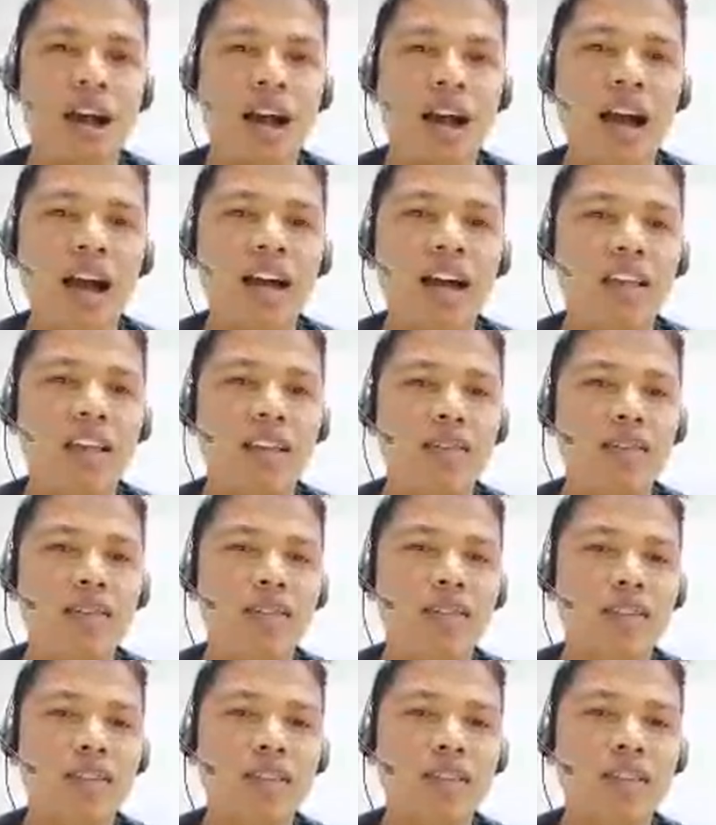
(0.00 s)
and
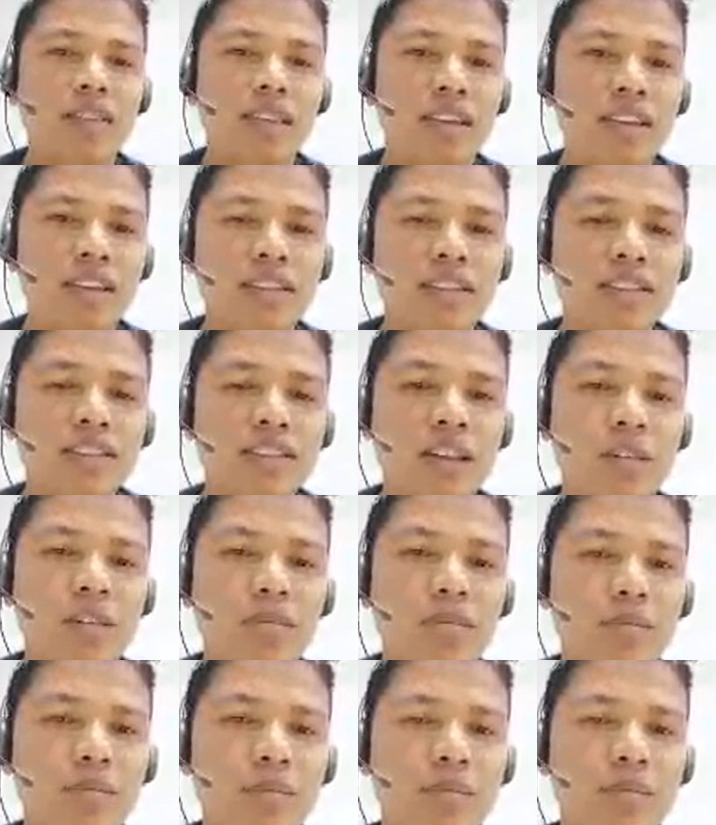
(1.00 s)
they save